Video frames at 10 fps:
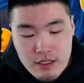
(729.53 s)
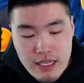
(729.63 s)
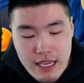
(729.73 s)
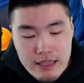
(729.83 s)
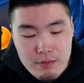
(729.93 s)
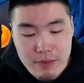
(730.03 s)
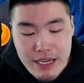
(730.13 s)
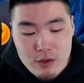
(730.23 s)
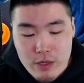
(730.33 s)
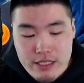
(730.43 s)
And the
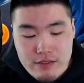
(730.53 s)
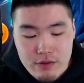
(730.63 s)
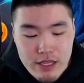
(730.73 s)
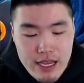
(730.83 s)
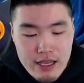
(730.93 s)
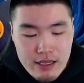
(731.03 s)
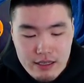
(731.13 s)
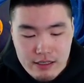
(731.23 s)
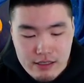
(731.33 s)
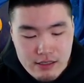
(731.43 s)
main reason for that
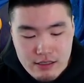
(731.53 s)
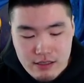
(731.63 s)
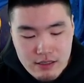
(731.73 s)
is